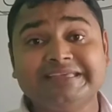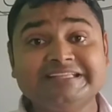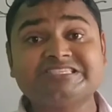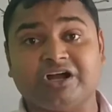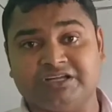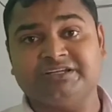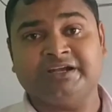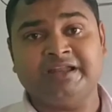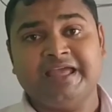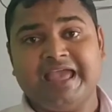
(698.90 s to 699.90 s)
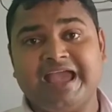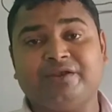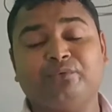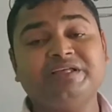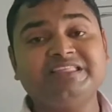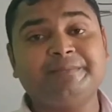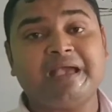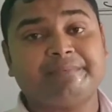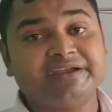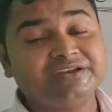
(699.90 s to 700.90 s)
each other. And when they
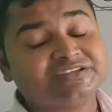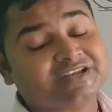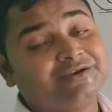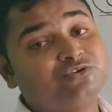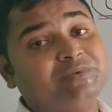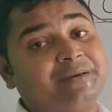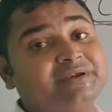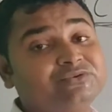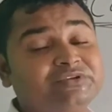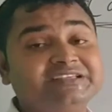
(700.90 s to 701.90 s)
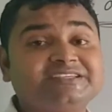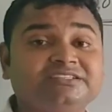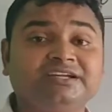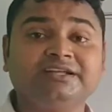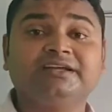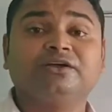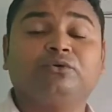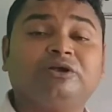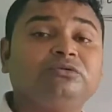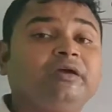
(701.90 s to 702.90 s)
vibrate, start to vibrate to each other,
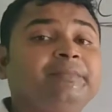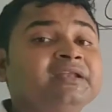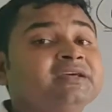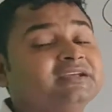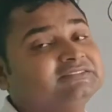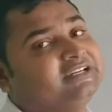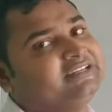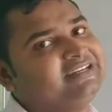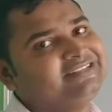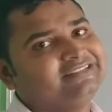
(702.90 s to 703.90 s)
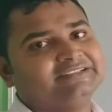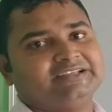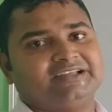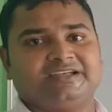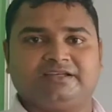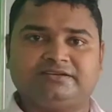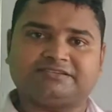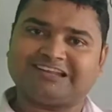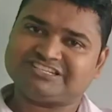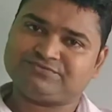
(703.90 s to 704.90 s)
what will happen? The heat
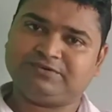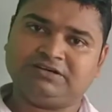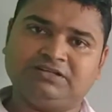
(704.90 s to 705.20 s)
transfer.